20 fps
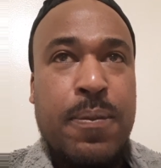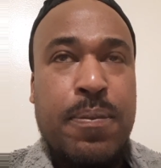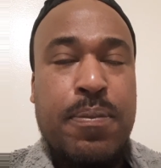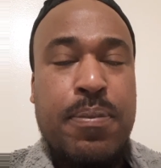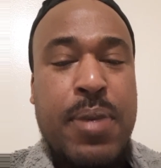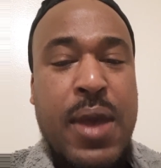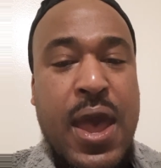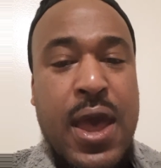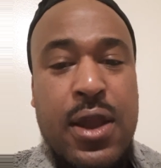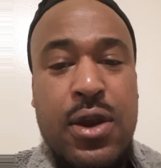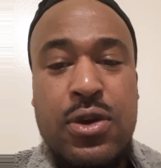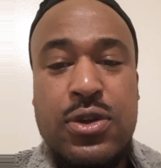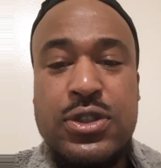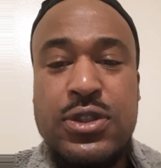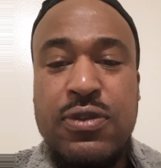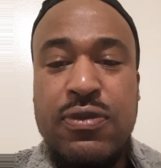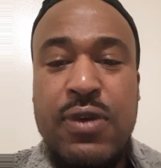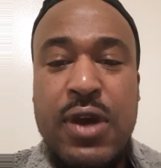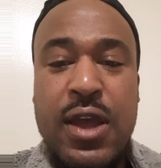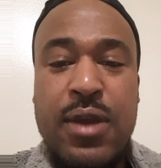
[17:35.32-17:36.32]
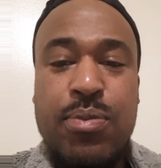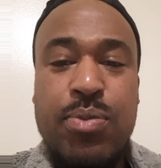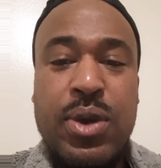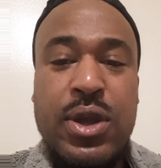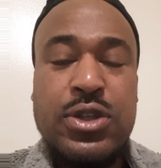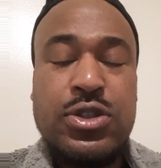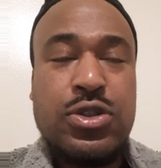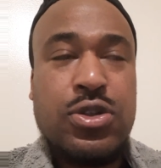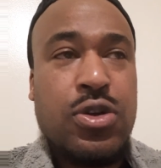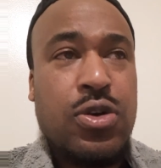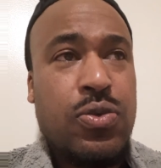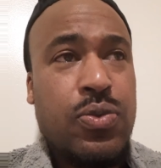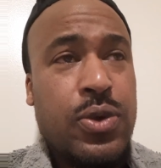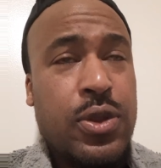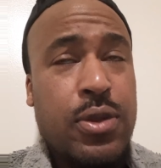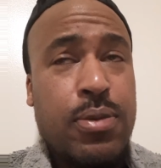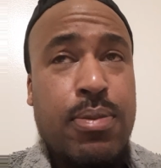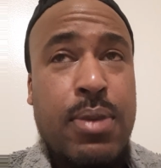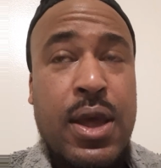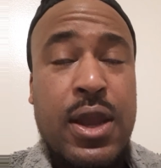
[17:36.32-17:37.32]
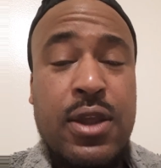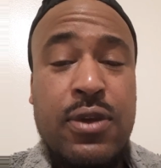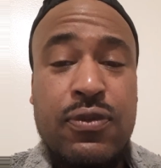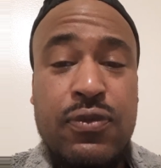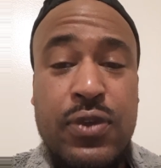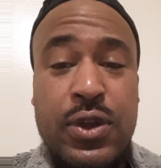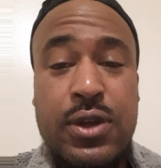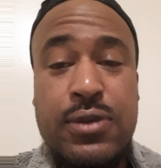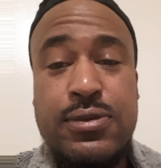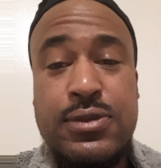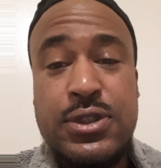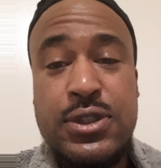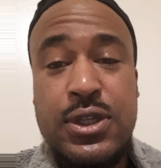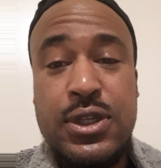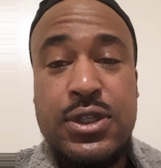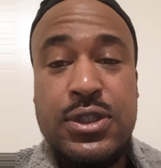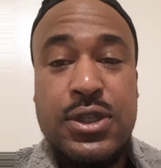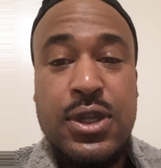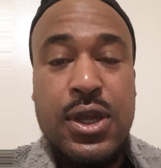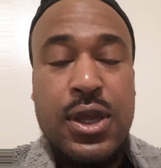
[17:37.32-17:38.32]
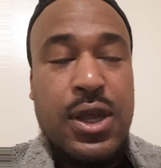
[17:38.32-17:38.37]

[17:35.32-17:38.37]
patterns and vibrational rhythmatic frequencies